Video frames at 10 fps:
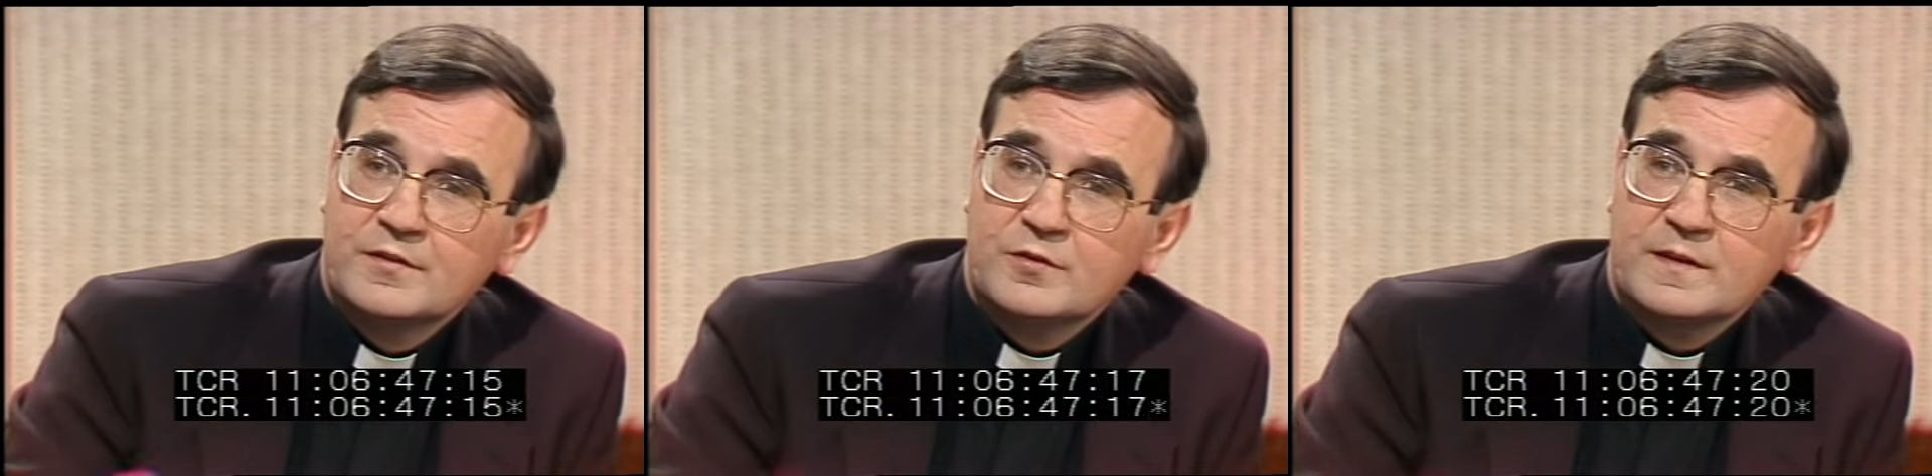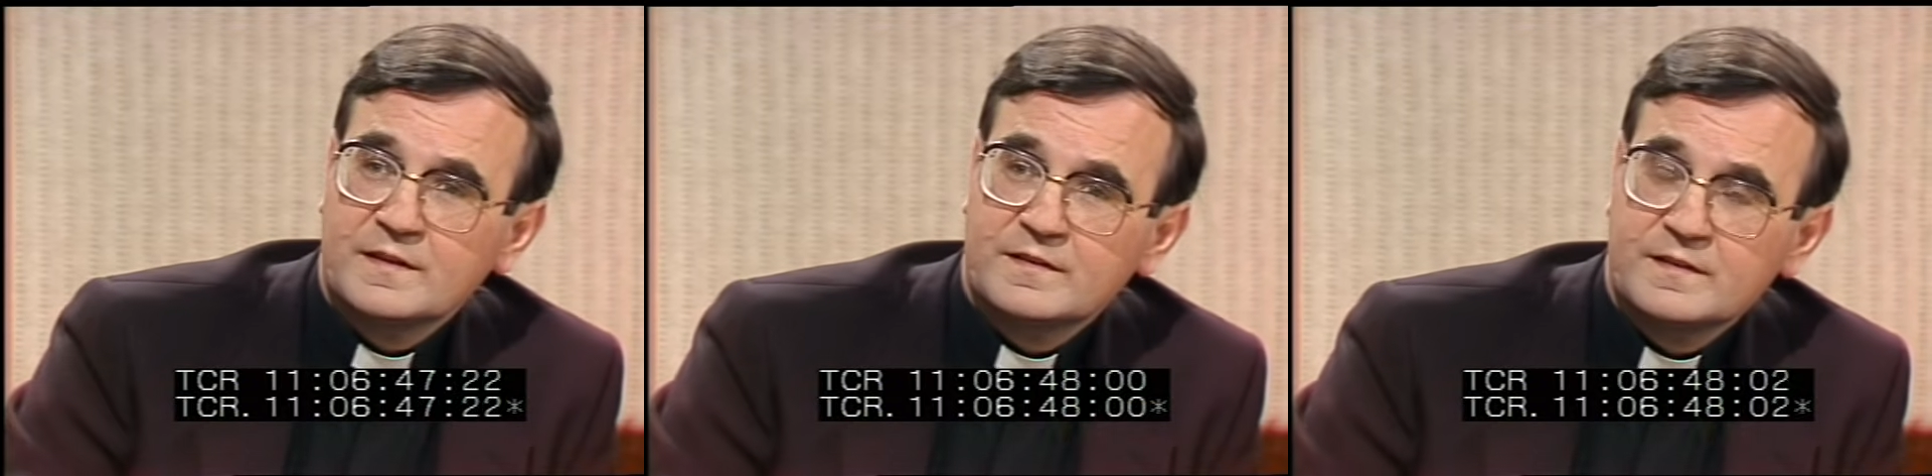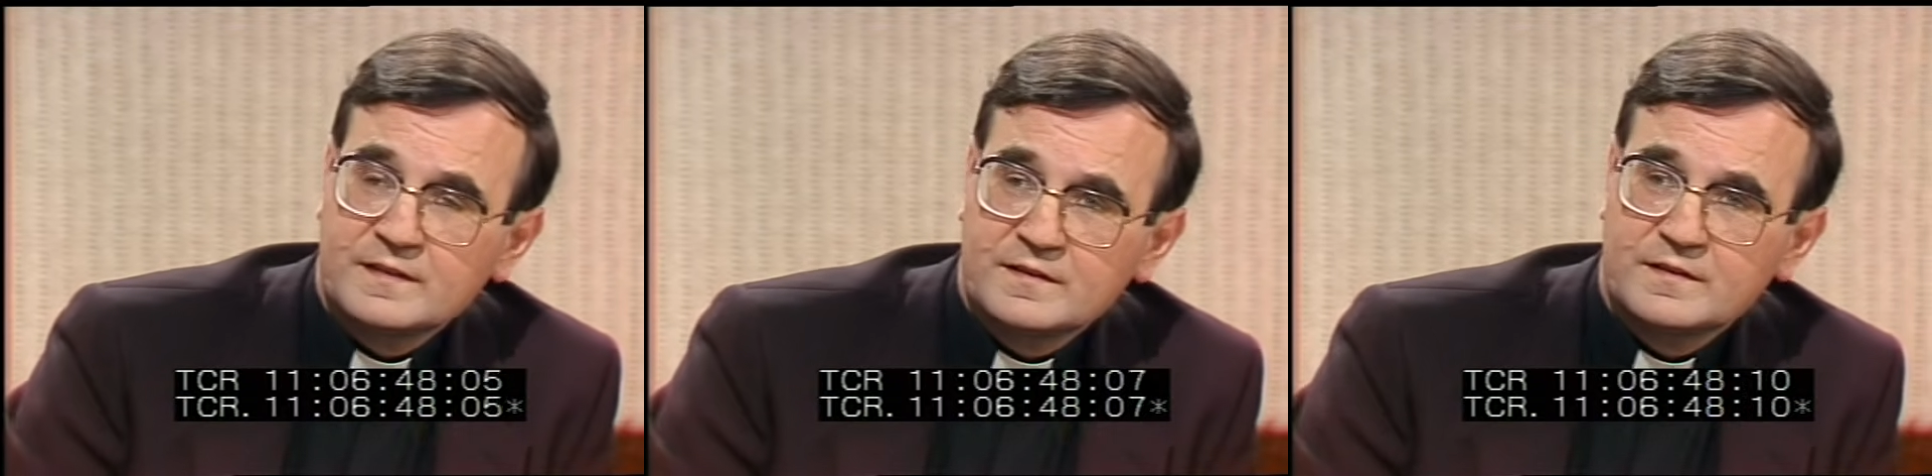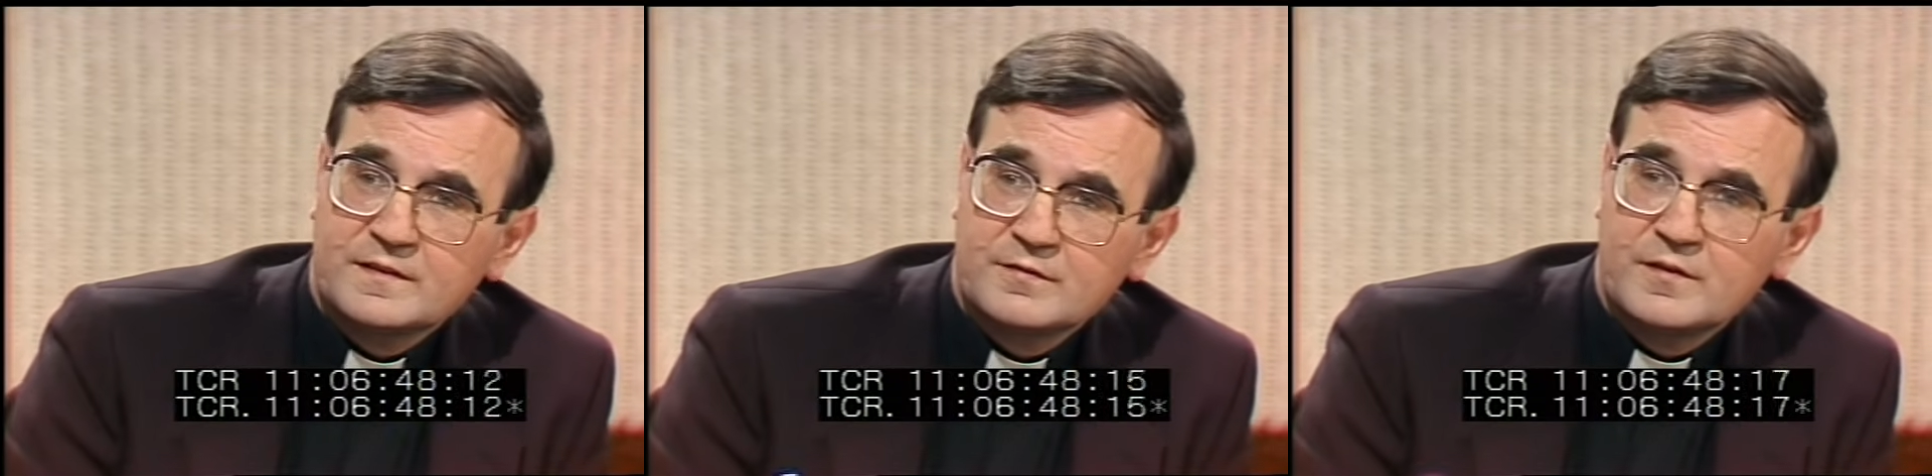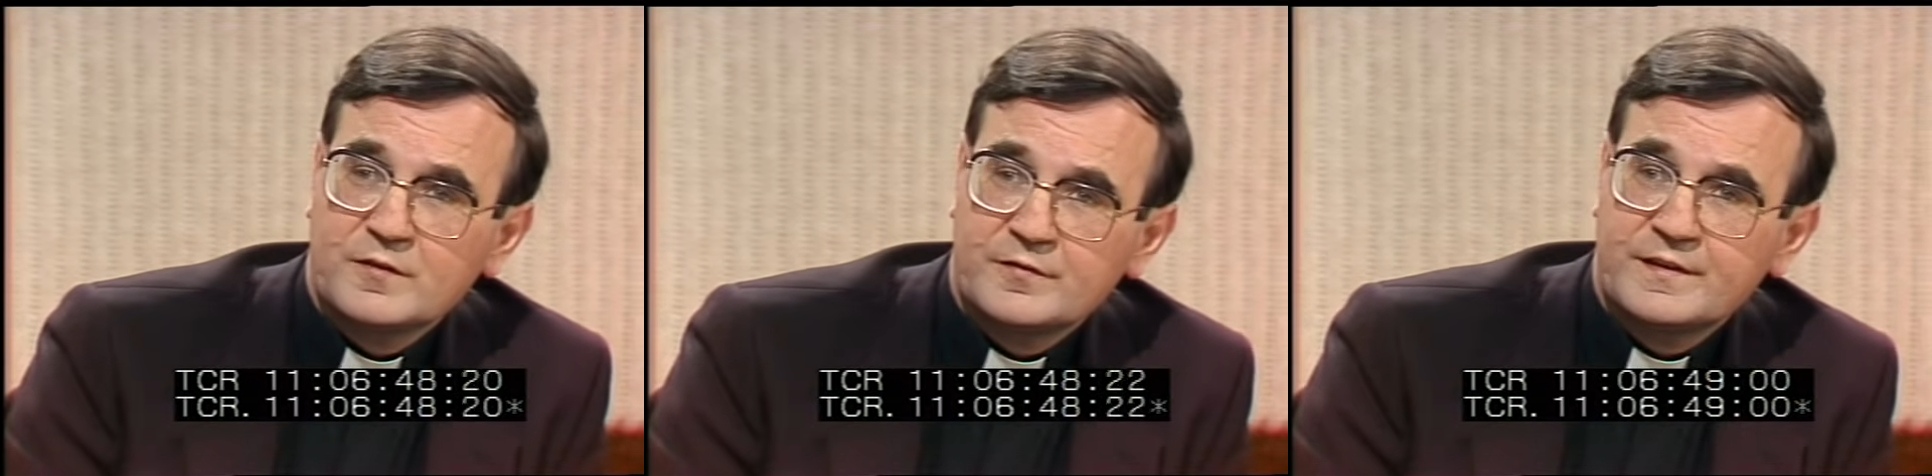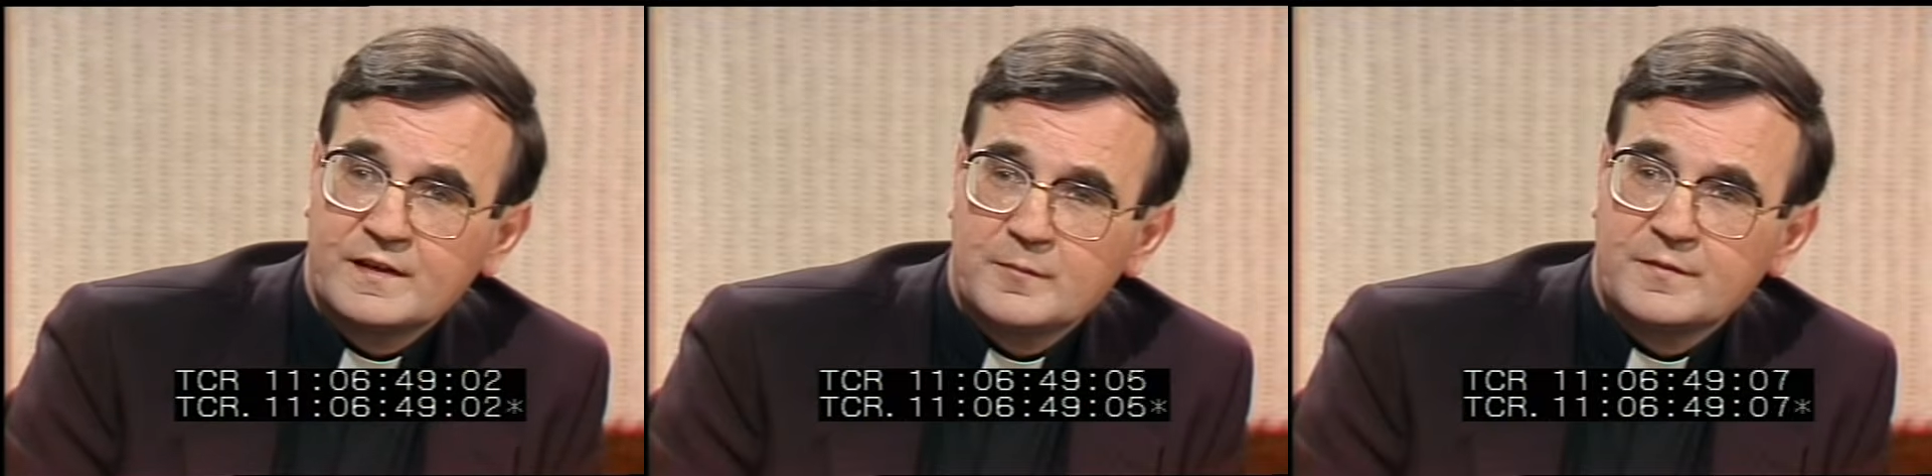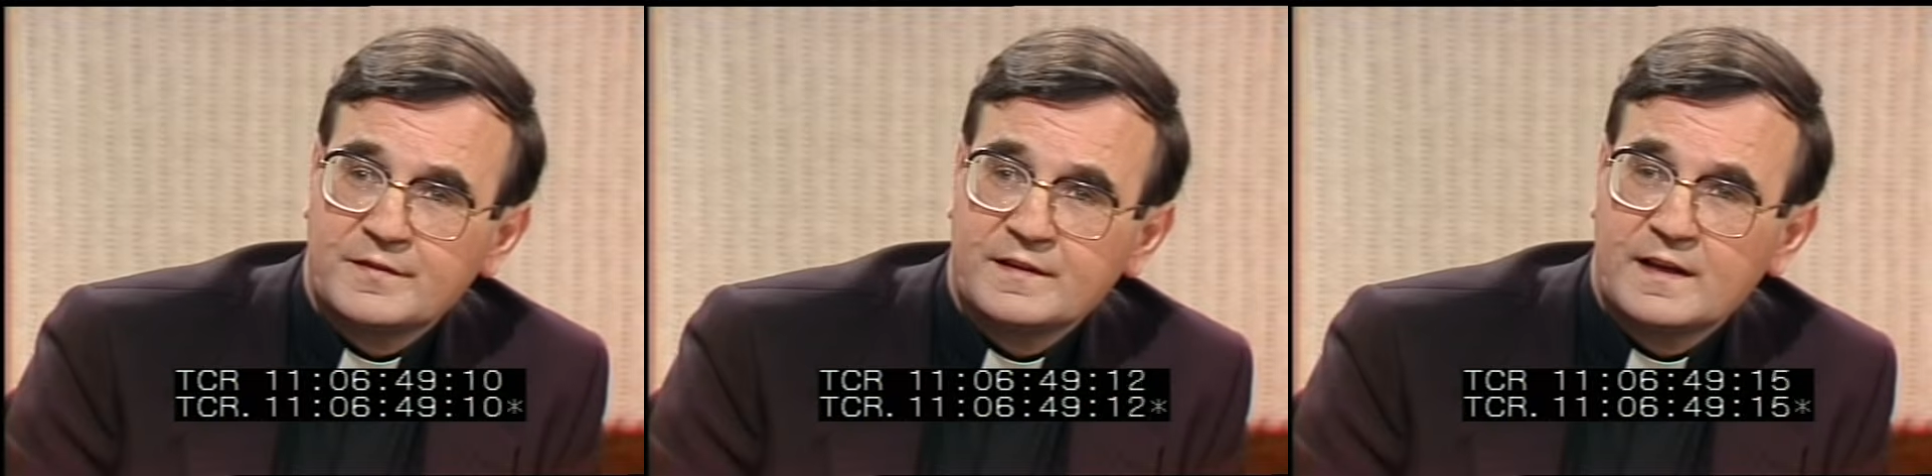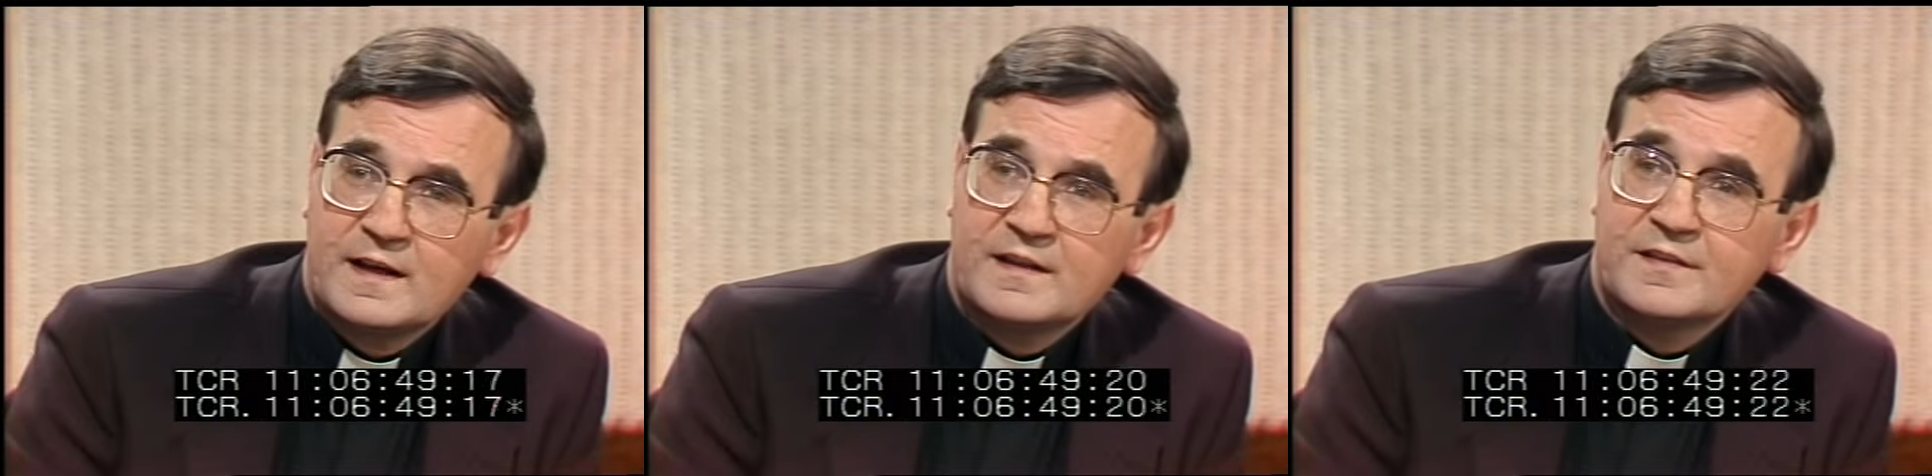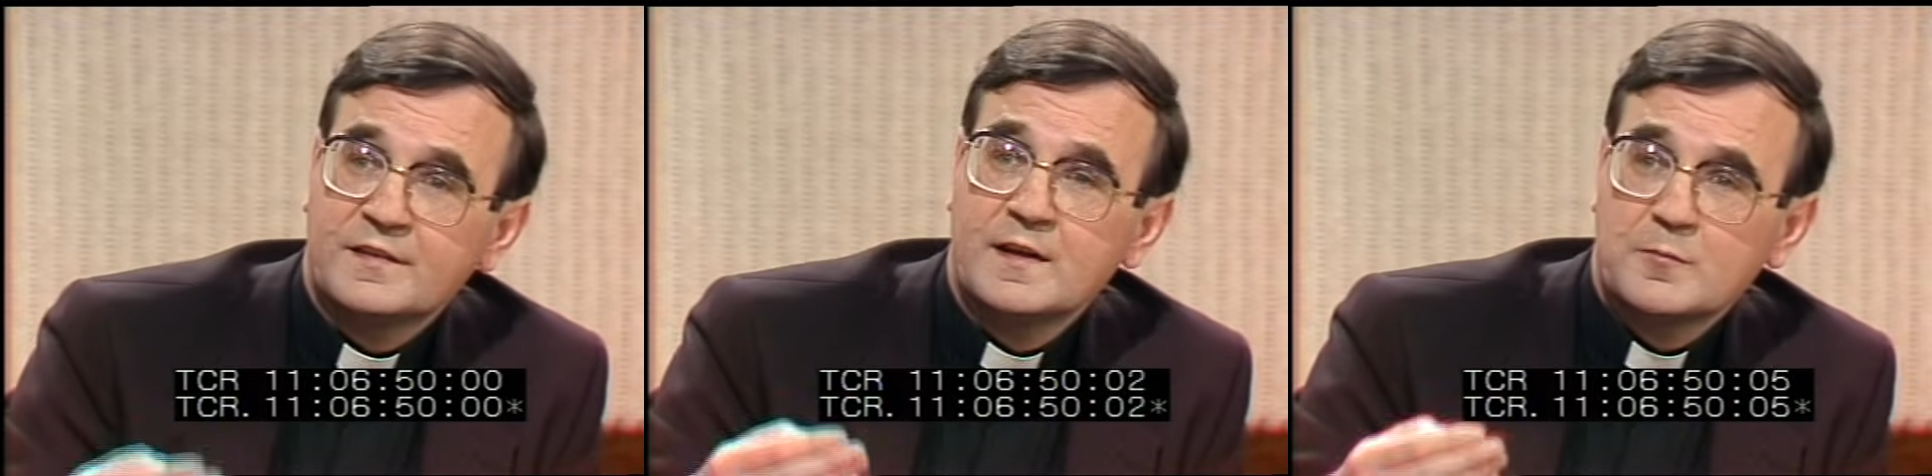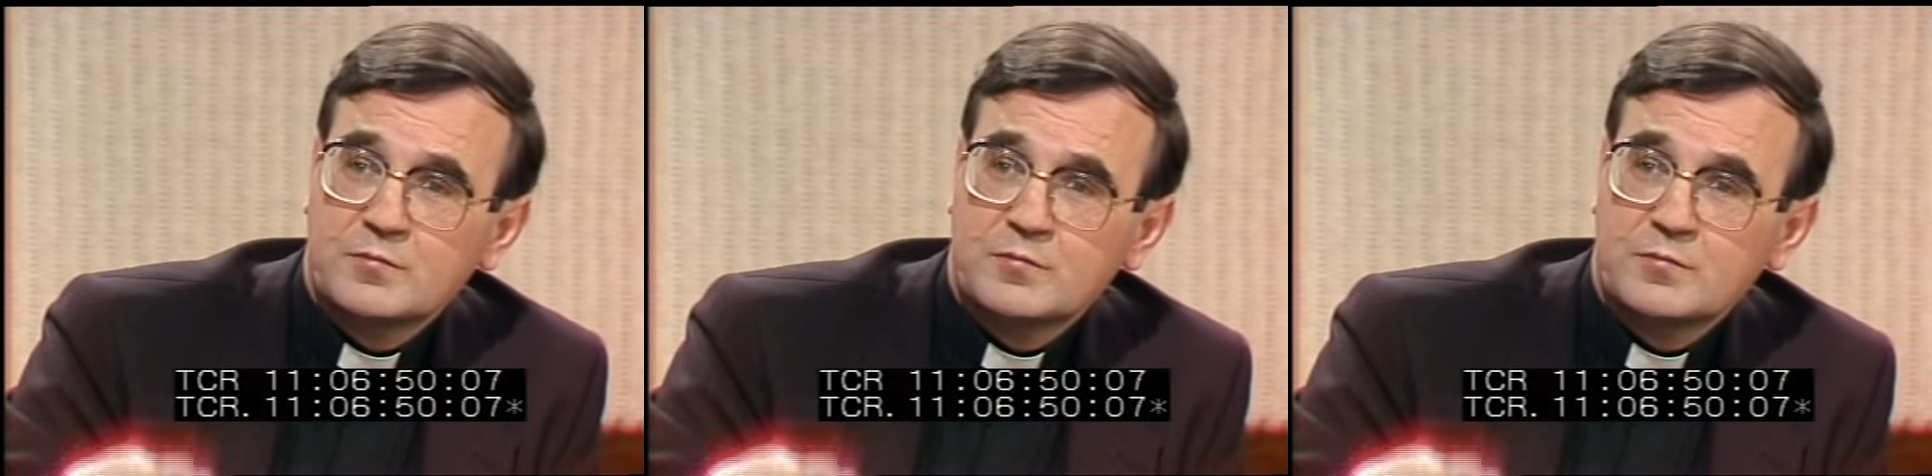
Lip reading: so I think the vow of celibacy has